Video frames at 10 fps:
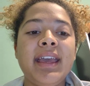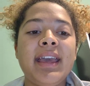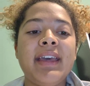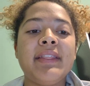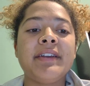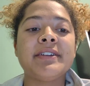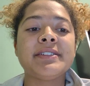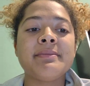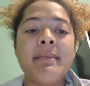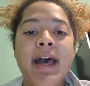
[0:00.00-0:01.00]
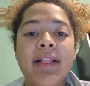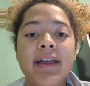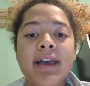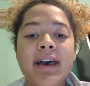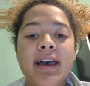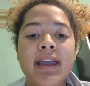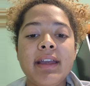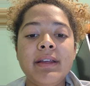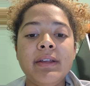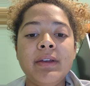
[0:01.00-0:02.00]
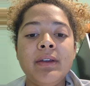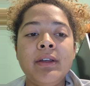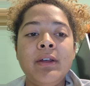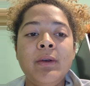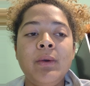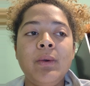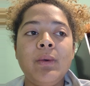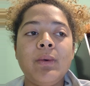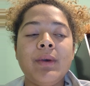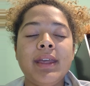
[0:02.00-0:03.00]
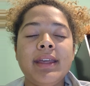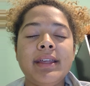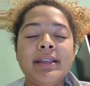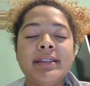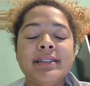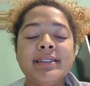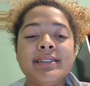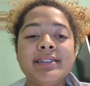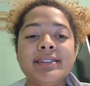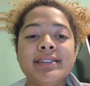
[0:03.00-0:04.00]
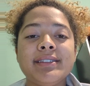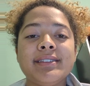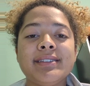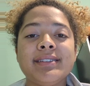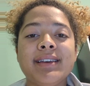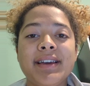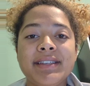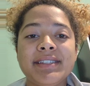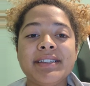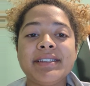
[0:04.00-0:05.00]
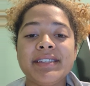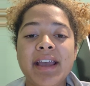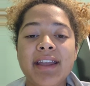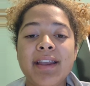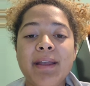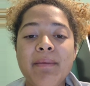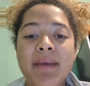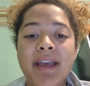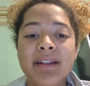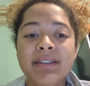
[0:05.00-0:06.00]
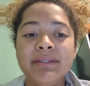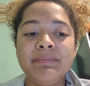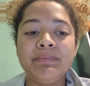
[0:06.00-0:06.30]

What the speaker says: And there's Malachi, who is Isaac's second in command.